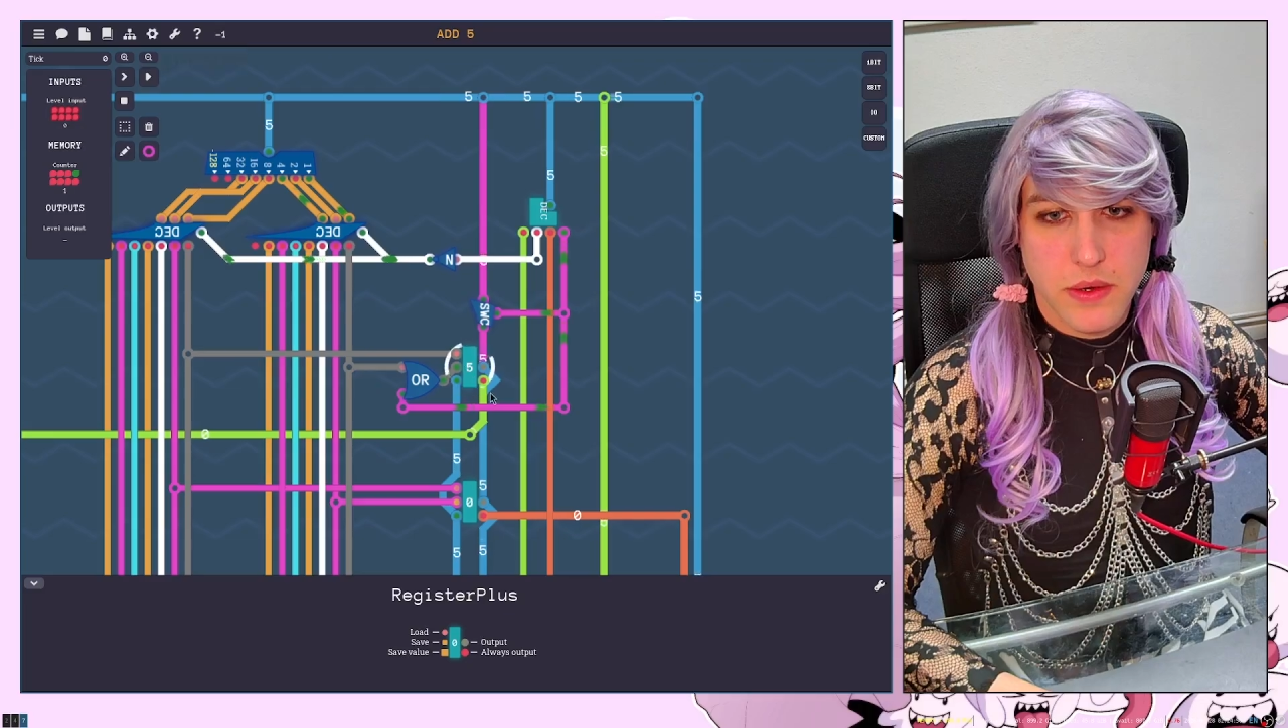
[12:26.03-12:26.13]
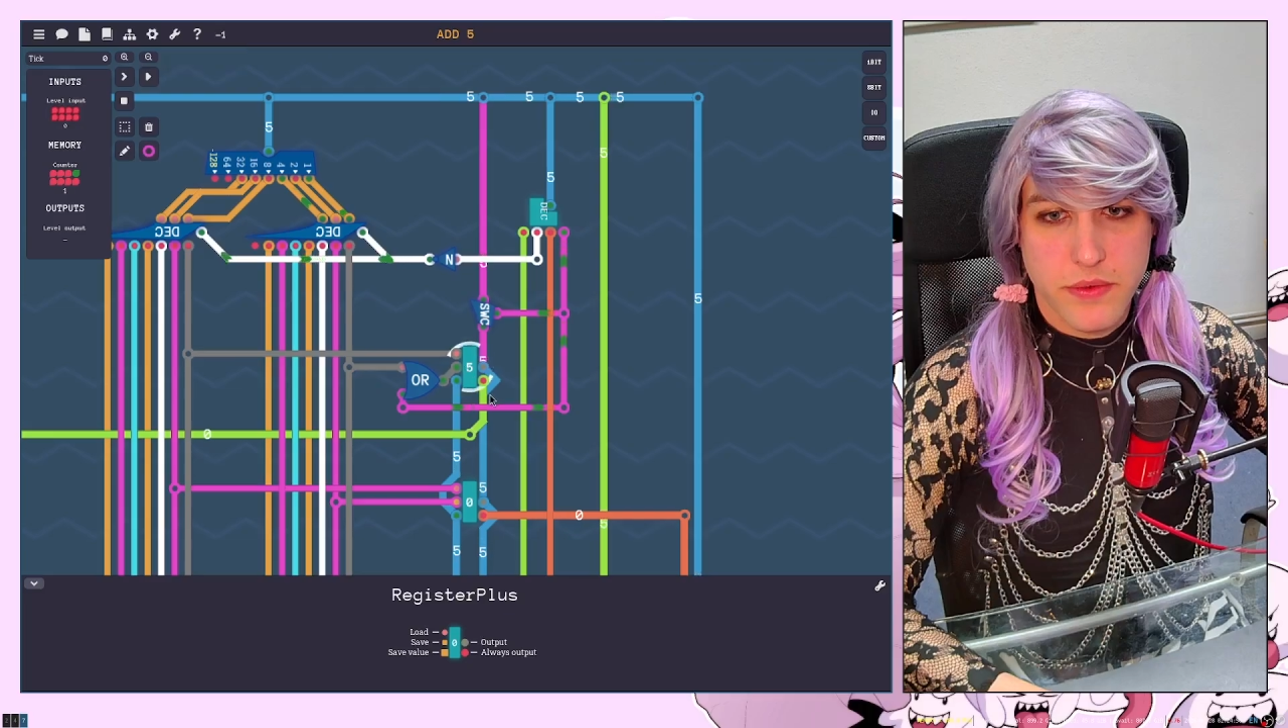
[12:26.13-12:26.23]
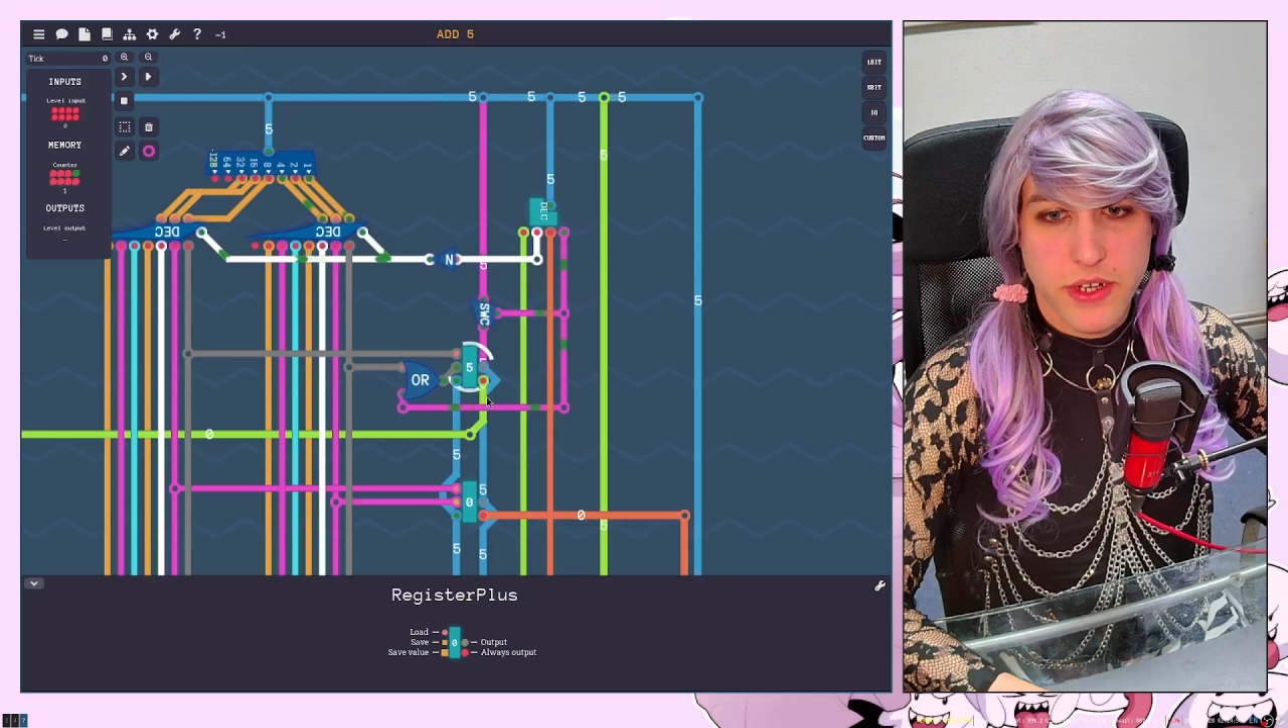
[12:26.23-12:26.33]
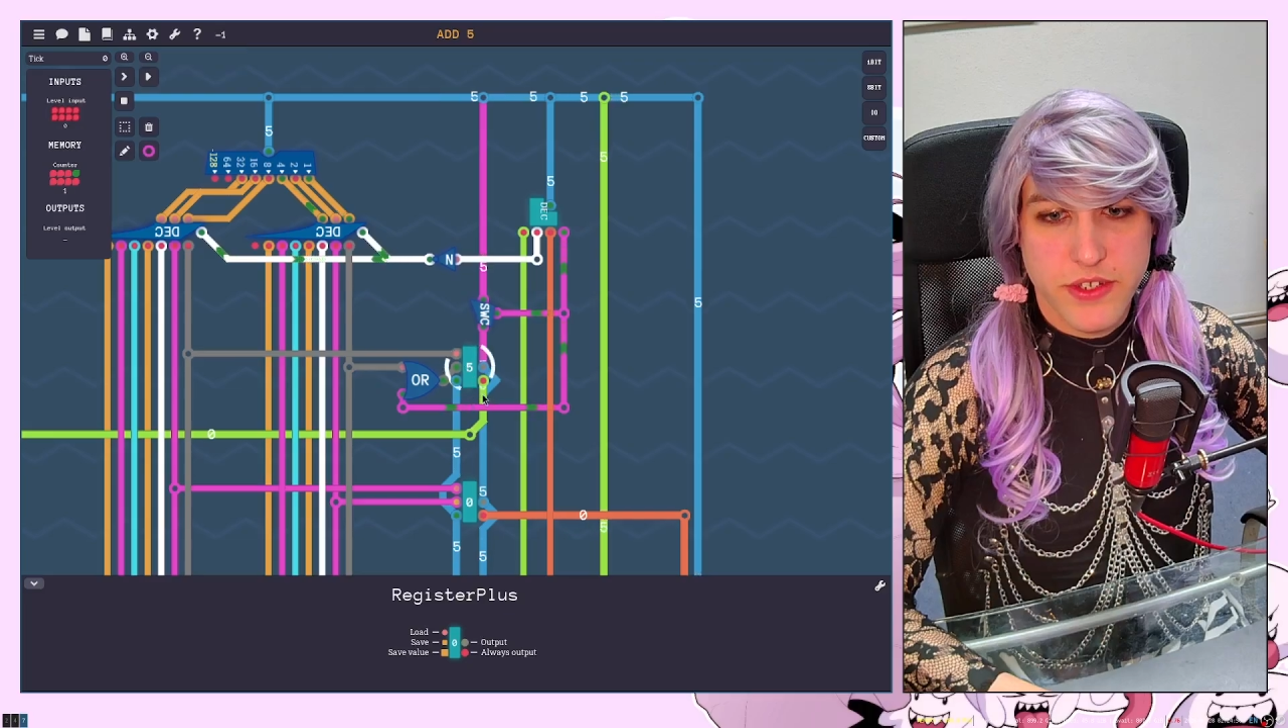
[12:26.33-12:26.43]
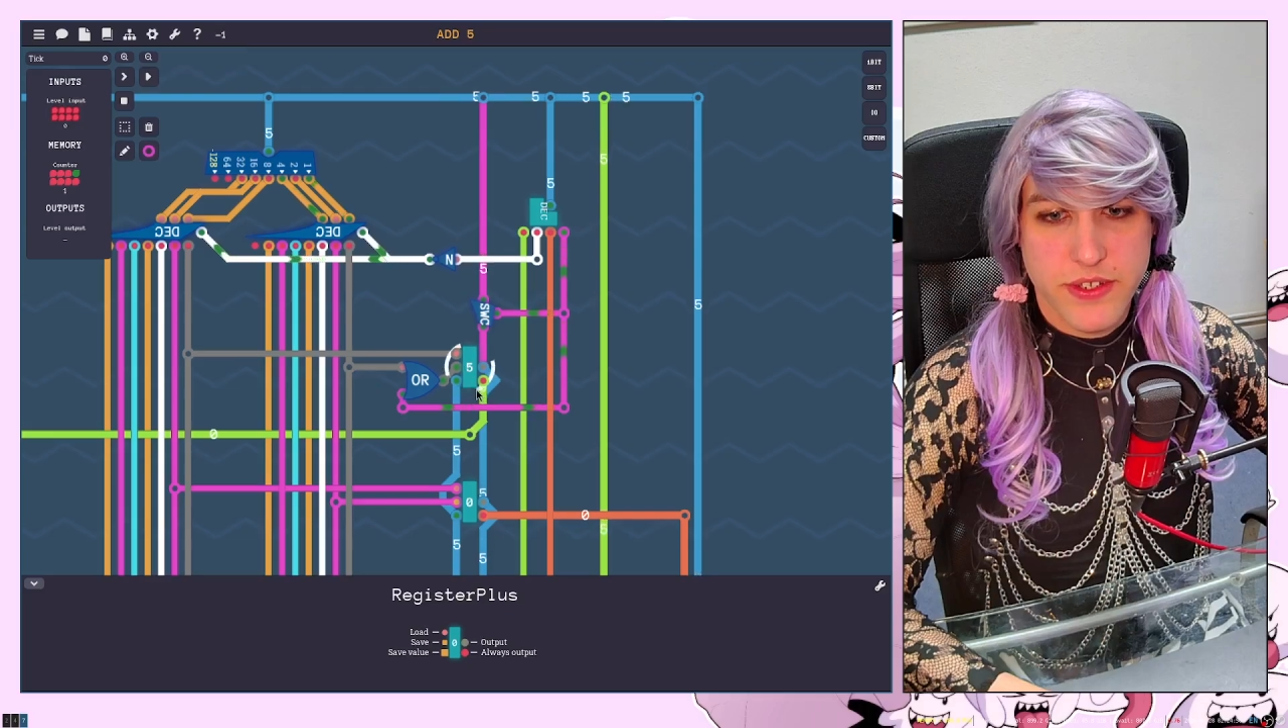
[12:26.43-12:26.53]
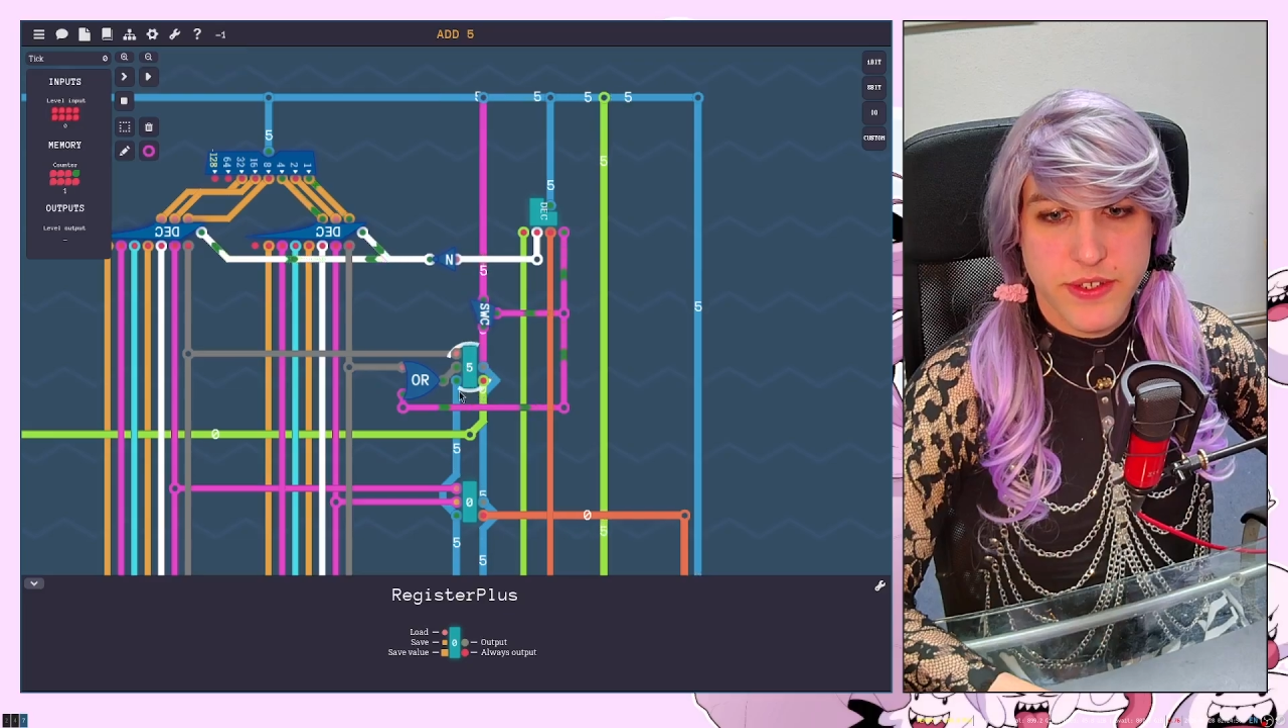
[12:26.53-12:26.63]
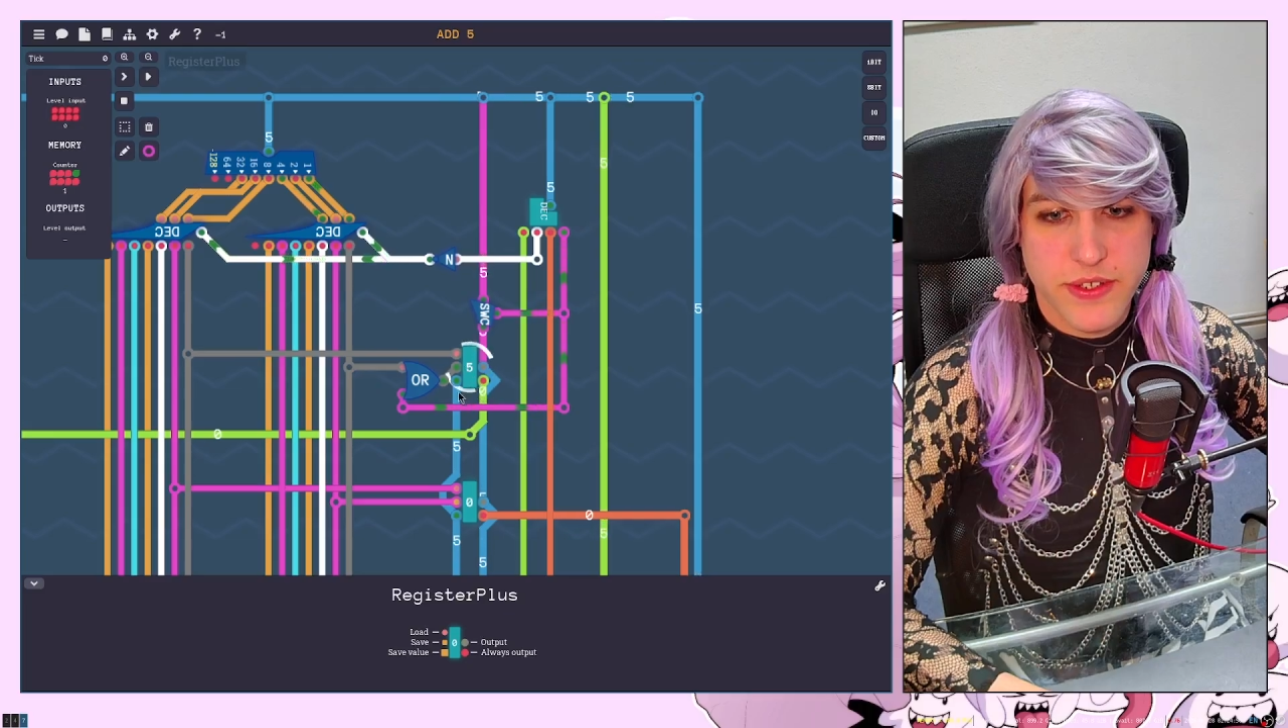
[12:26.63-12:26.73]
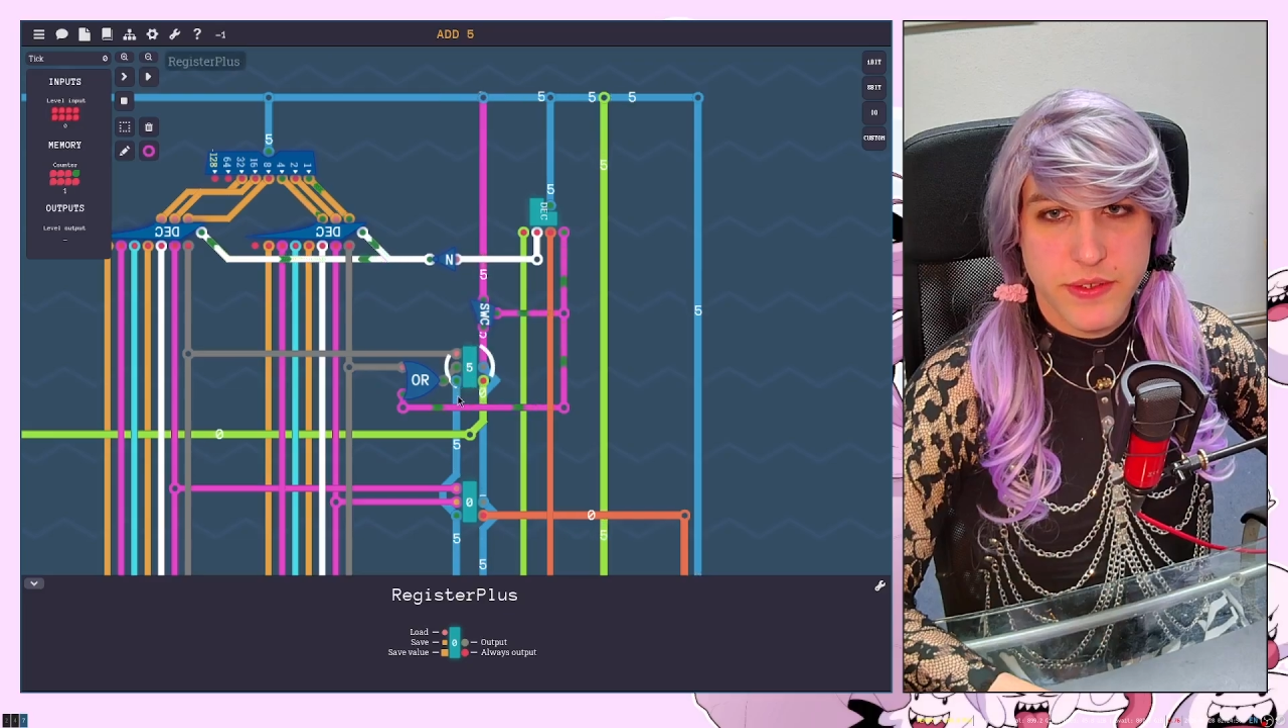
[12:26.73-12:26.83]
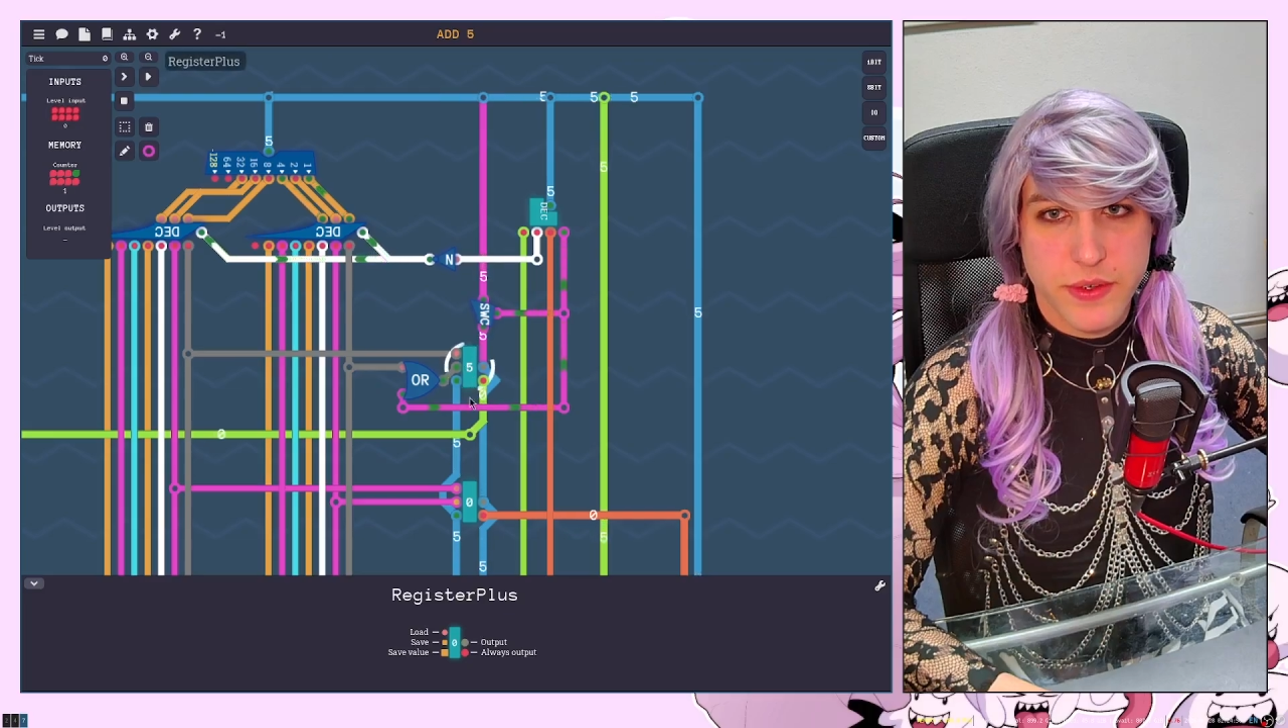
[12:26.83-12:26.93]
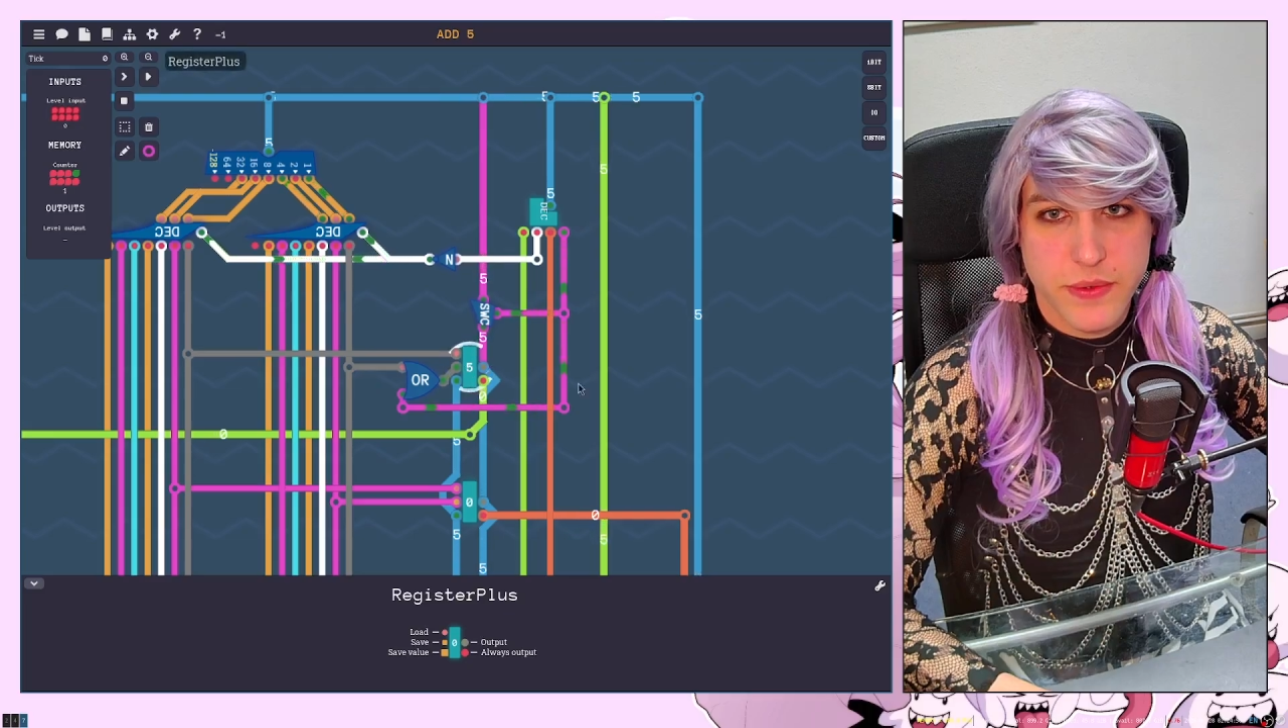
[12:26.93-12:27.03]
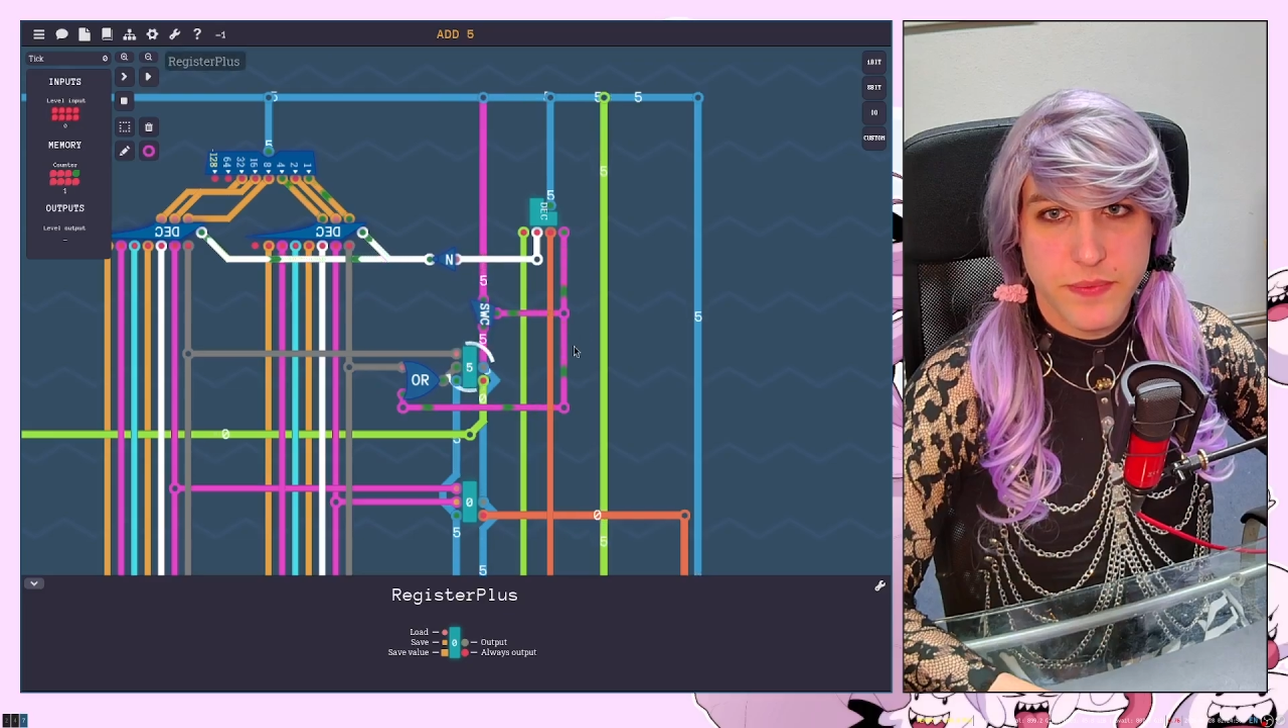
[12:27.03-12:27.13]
register 0